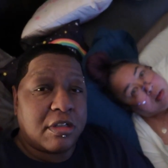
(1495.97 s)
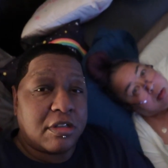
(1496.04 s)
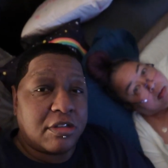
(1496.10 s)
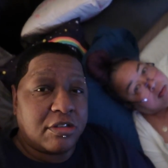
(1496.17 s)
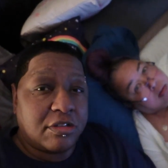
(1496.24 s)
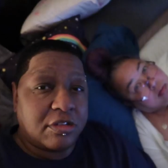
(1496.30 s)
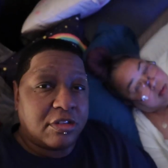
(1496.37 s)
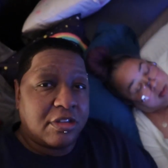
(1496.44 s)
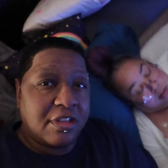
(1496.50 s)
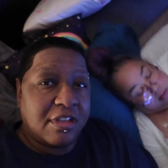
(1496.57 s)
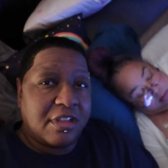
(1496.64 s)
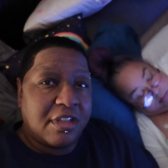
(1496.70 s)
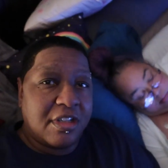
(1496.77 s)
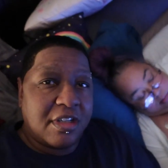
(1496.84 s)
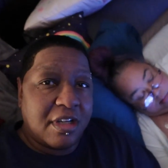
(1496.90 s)
I'll see y'all now.
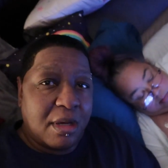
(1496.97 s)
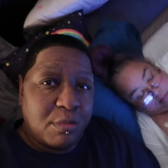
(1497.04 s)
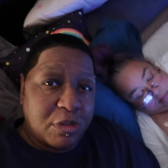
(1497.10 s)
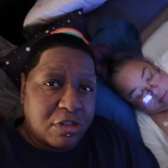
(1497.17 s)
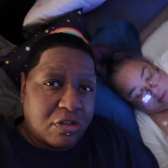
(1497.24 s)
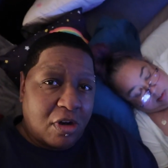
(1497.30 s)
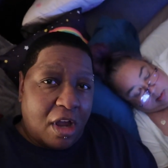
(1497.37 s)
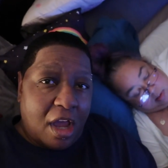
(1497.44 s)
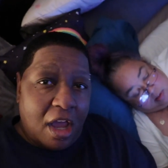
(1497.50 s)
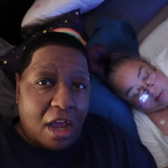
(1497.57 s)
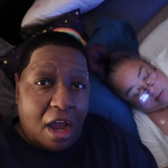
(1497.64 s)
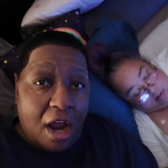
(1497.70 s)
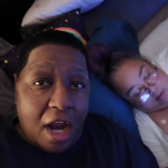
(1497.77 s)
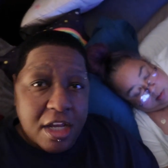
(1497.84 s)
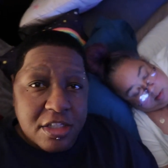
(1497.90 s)
I'm gonna try.
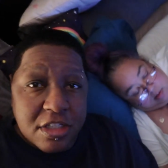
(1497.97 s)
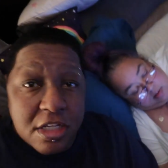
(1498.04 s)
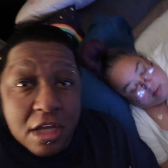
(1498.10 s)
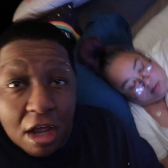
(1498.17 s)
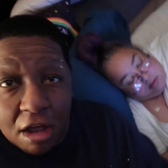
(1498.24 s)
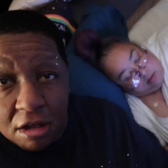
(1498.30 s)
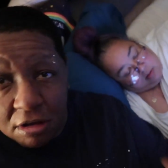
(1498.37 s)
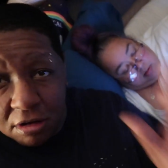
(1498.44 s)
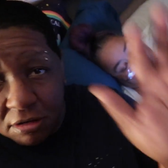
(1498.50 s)
All right, see y'all.